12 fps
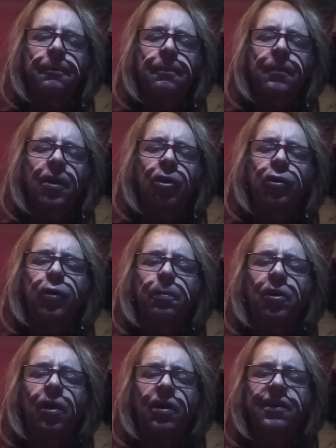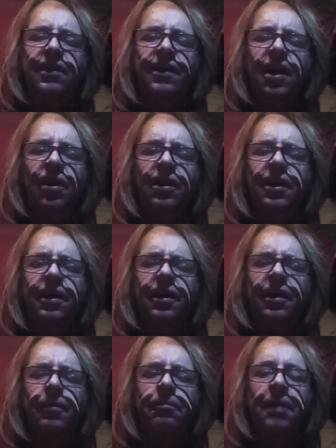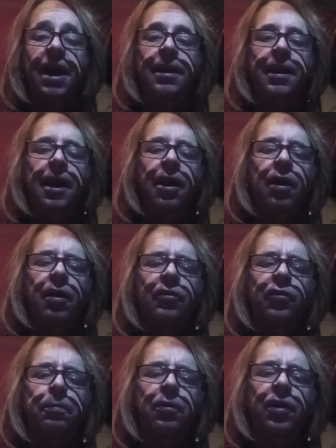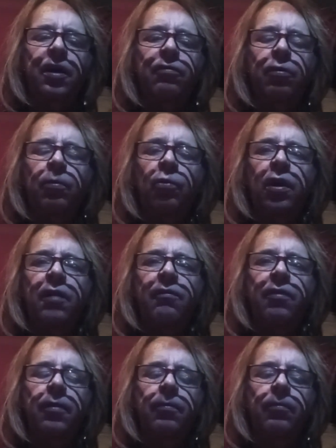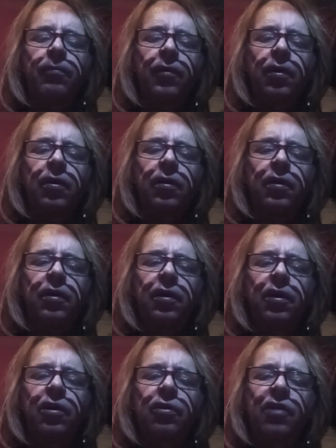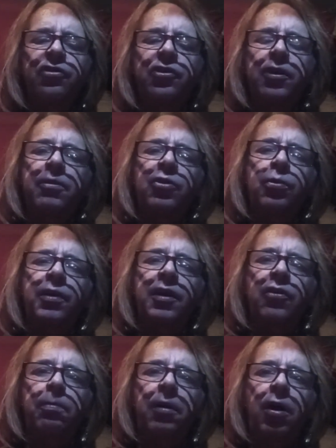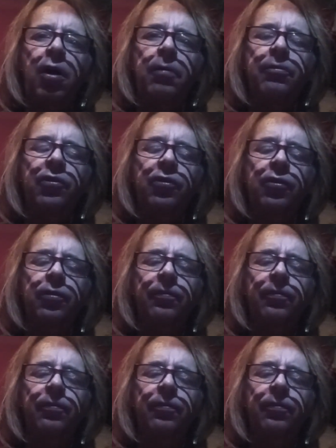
He plucked a delicate maidenhair sprig from one of them, crushed it between his palms,